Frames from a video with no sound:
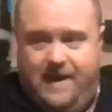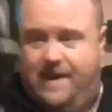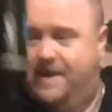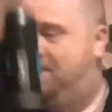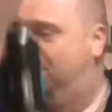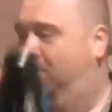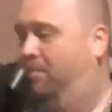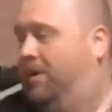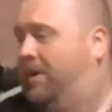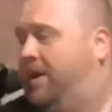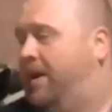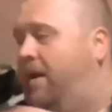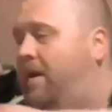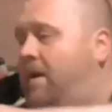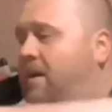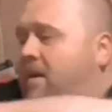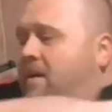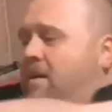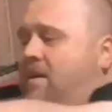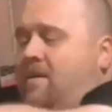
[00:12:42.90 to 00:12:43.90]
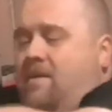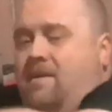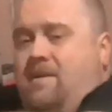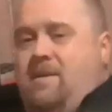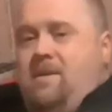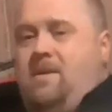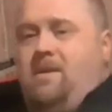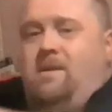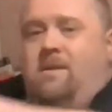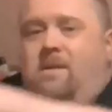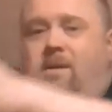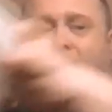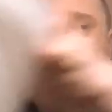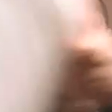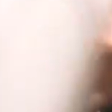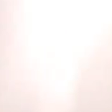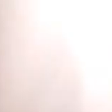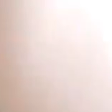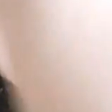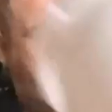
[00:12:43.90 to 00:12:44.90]
ass bucket
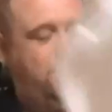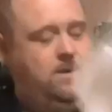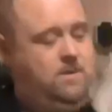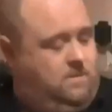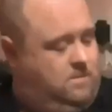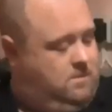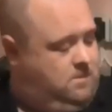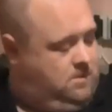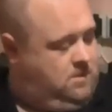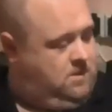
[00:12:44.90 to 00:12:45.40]
of wine.